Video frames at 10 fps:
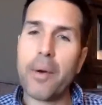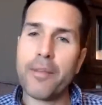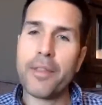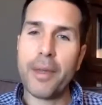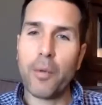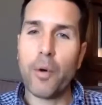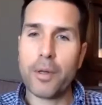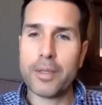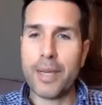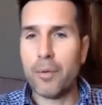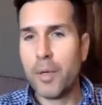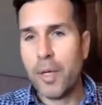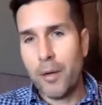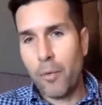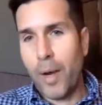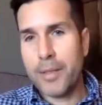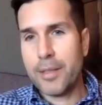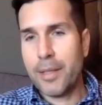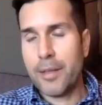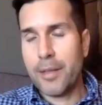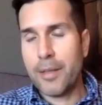everything works, how rights to